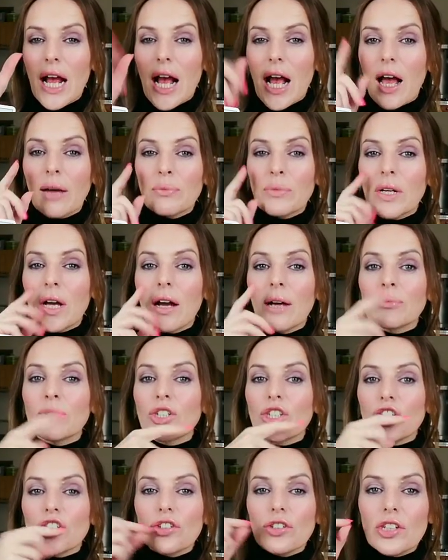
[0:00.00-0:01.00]
I'm
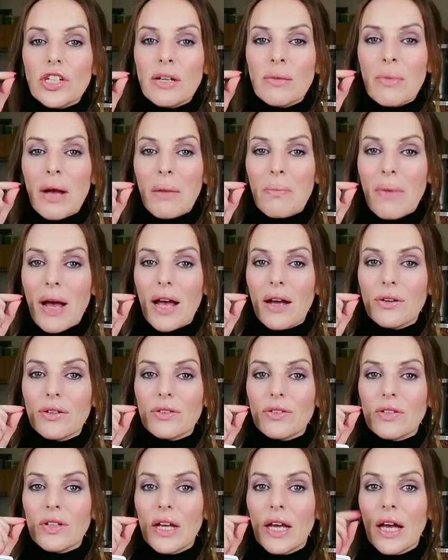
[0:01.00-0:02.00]
shutting my
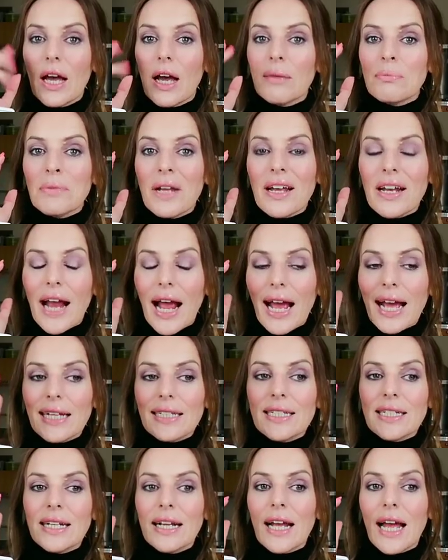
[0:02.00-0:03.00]
mouth. I'm not
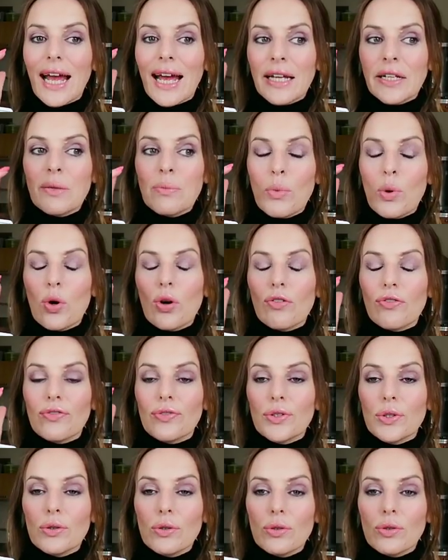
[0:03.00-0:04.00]
adding any more
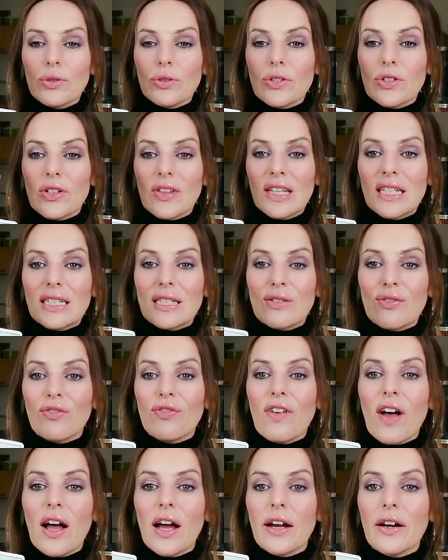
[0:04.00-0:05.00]
fuel to this
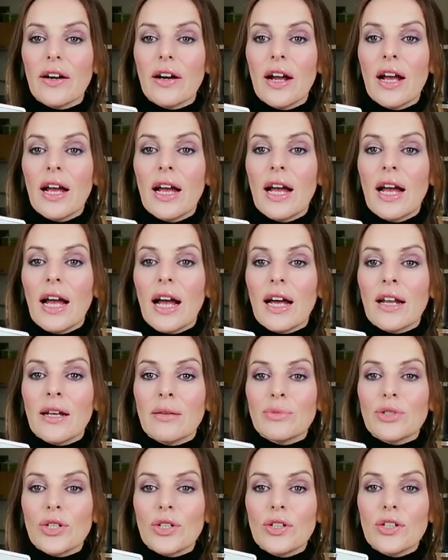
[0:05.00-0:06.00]
fire, and I'm
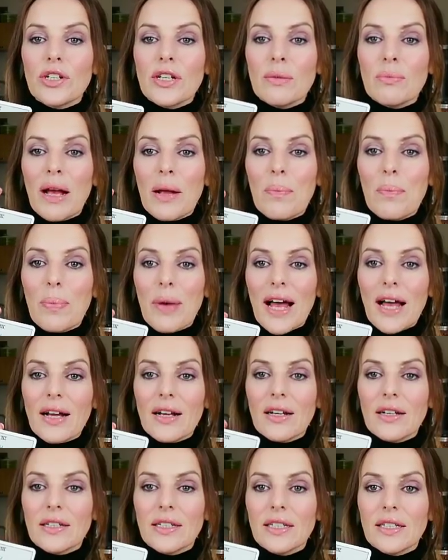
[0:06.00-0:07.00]
turning my back
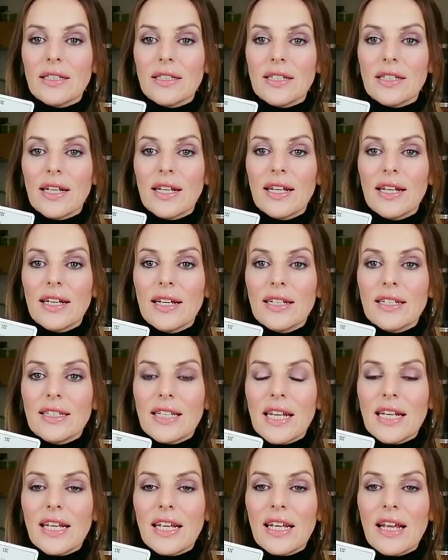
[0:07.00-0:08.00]
on it,
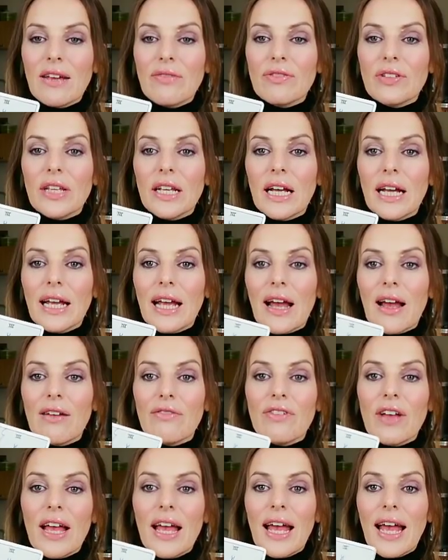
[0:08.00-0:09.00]
taking everything I have
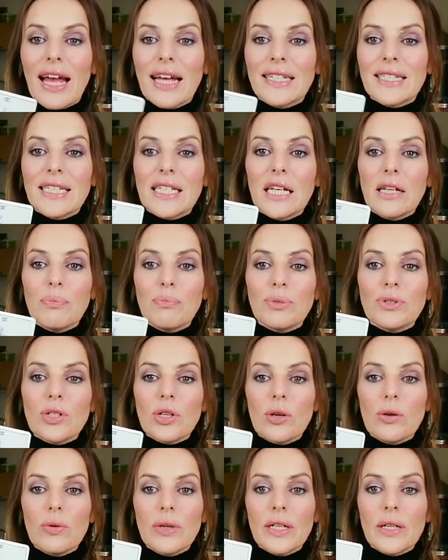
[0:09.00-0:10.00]
and
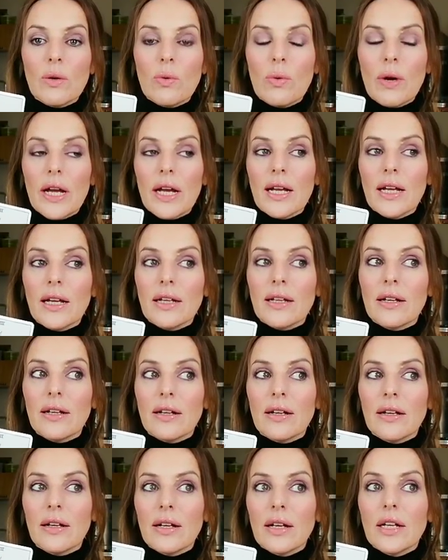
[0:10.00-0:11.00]
tiptoeing away
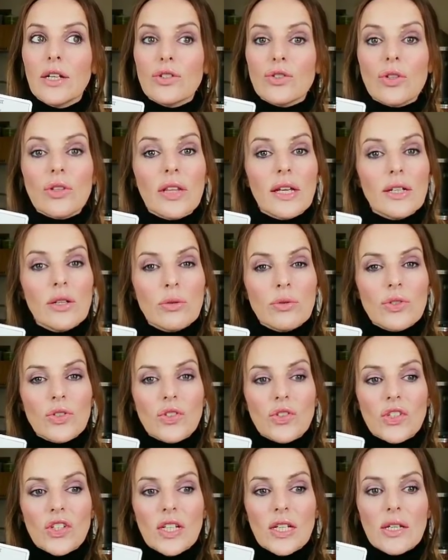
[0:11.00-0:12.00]
so they don't
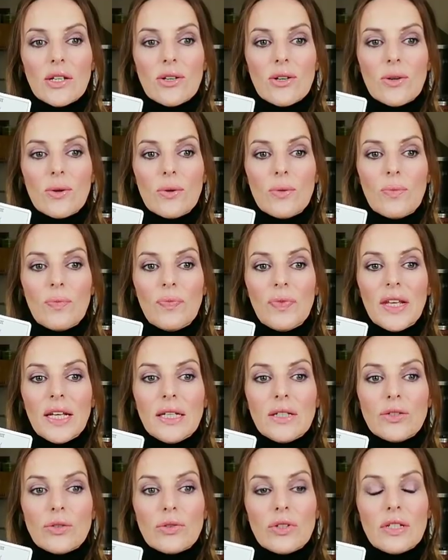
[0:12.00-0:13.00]
see you.
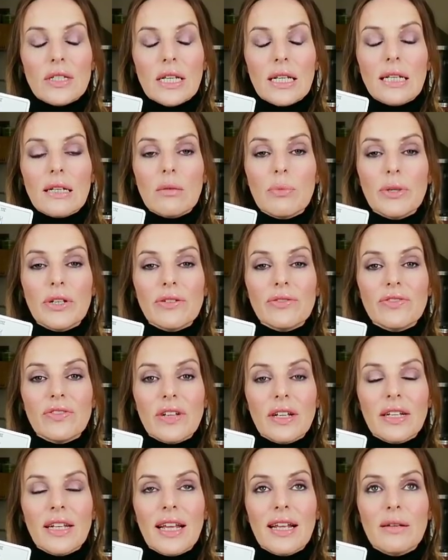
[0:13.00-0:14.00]
So there's a little bit
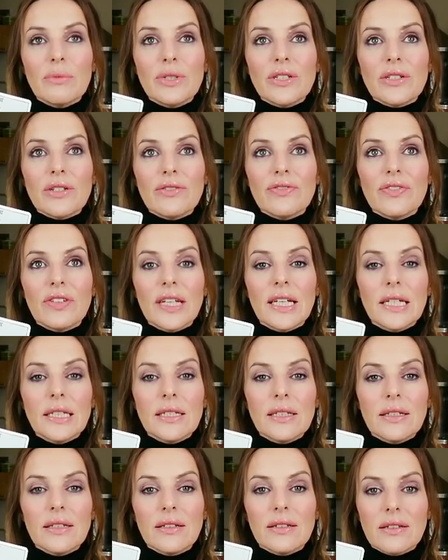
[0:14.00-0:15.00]
of an element of
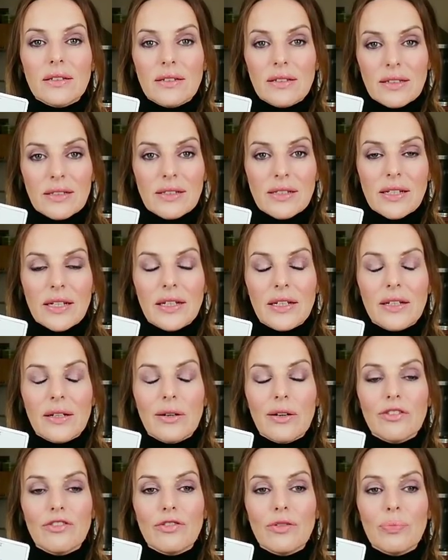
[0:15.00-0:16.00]
hiddenness here,
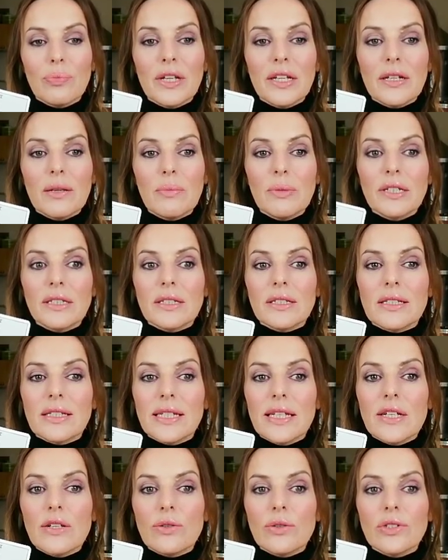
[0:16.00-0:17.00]
of being a bit
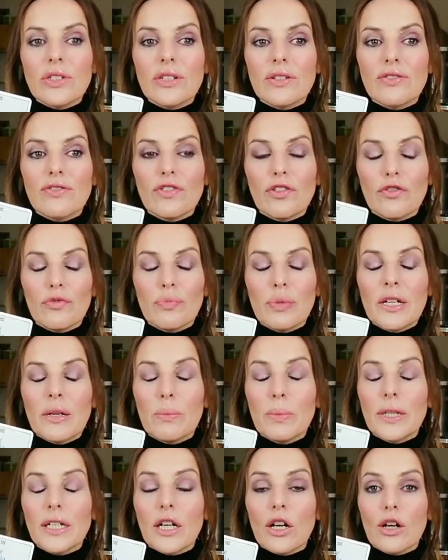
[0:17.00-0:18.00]
secretive, of being a
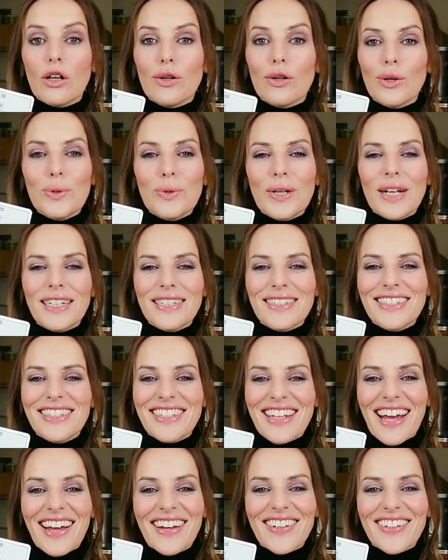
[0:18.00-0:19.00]
bit cloak and
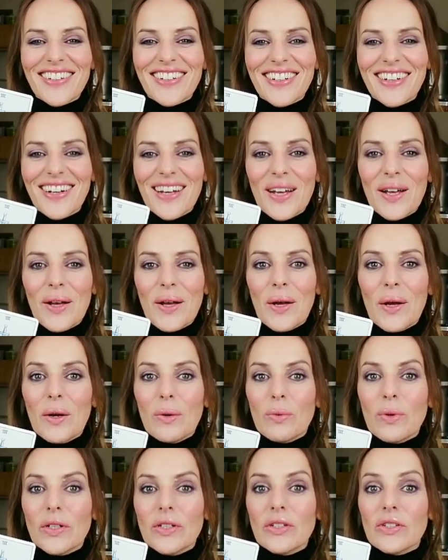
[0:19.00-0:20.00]
dagger,
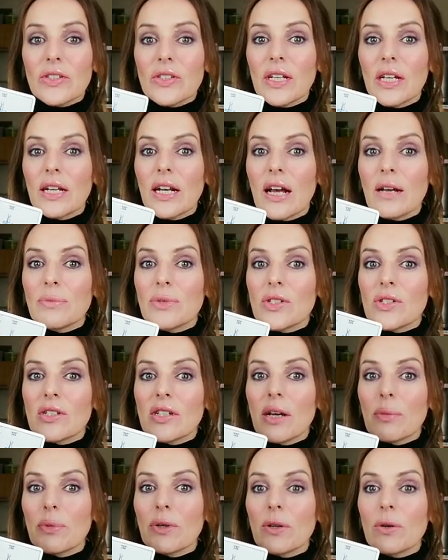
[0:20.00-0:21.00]
where you're saying, I'm
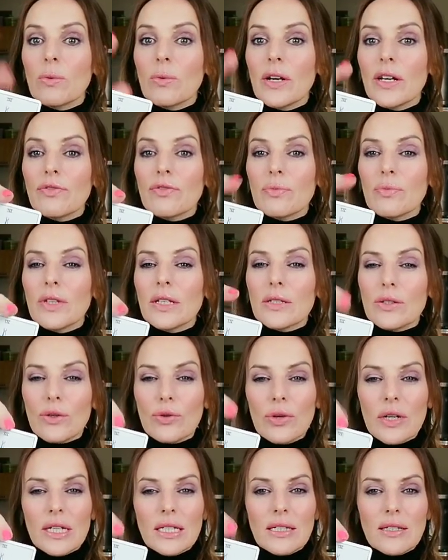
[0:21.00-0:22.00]
stepping away from this
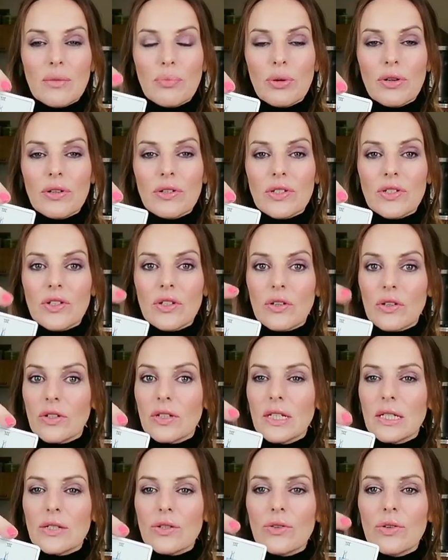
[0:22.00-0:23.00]
crazy person or
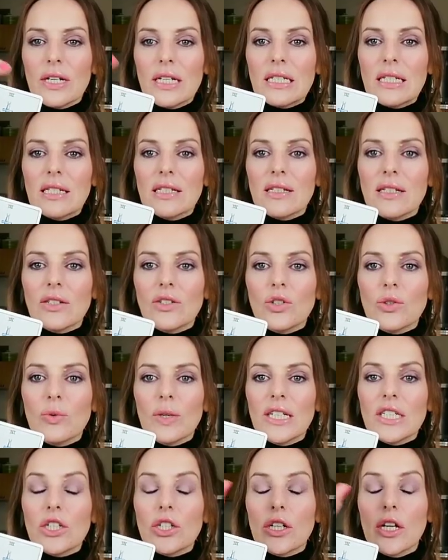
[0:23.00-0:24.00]
this crazy
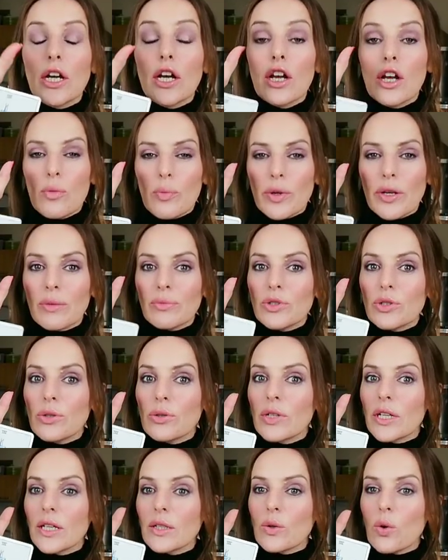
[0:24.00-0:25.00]
situation, but I'm
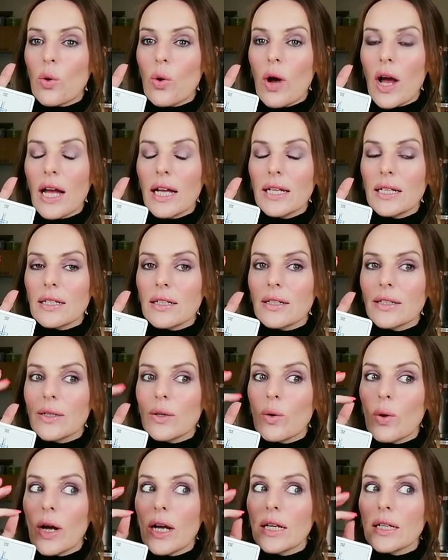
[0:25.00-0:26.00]
doing it quietly,
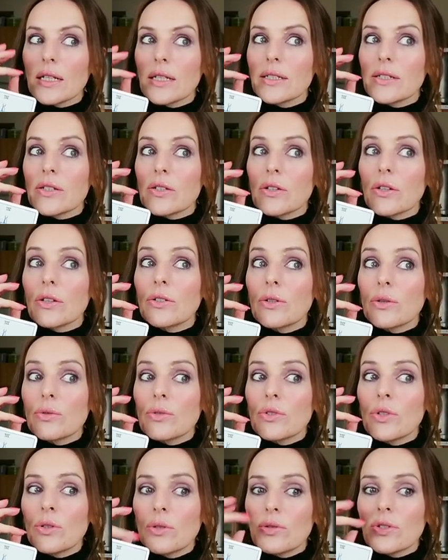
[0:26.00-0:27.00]
so they don't
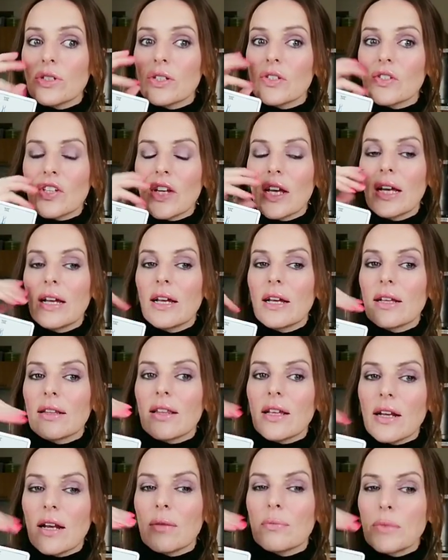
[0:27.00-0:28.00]
notice
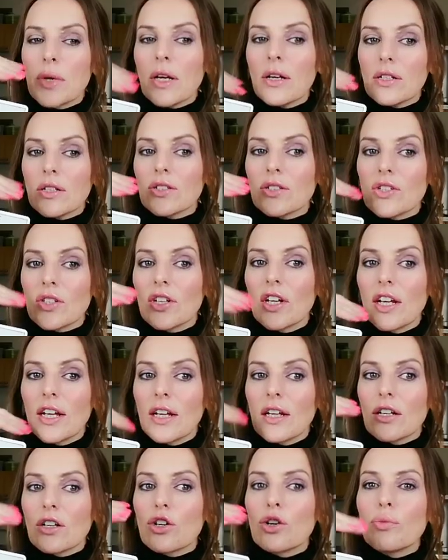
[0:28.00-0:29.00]
that I'm not
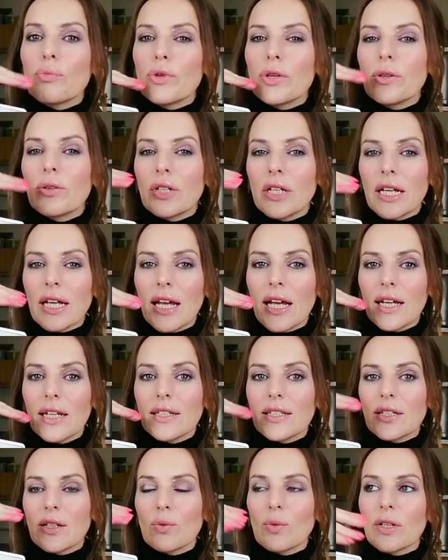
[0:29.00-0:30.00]

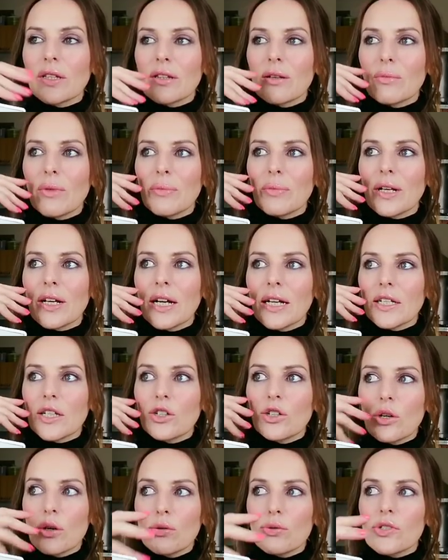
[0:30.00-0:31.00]
communicating with them. I'm kind of
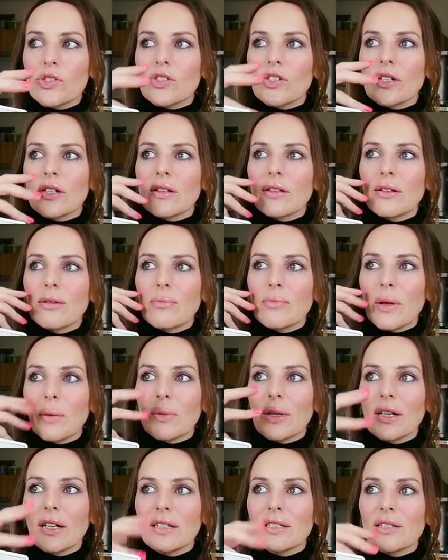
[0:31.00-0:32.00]
ghosting them. I'm
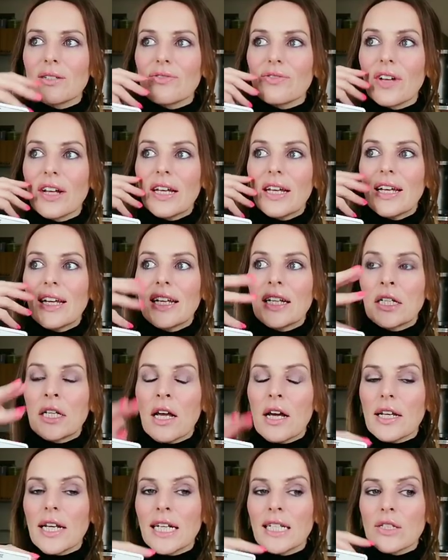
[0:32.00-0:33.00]
kind of
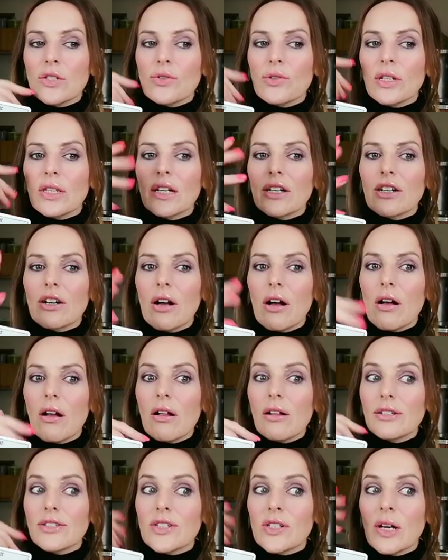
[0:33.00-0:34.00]
not answering their
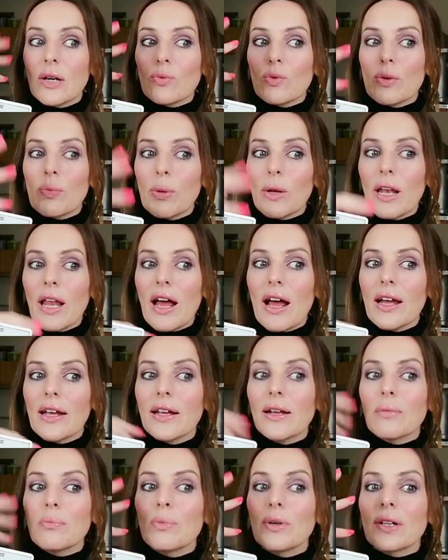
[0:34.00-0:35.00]
calls, not
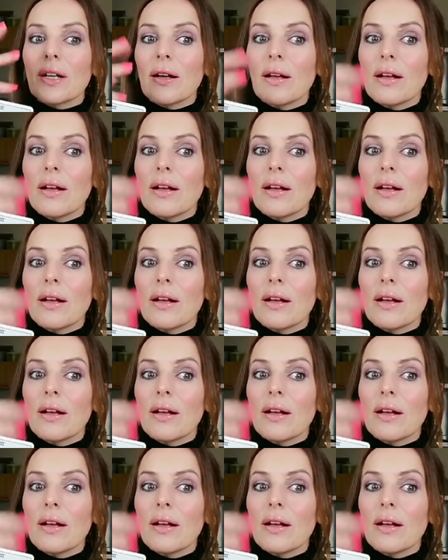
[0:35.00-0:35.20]
replying, but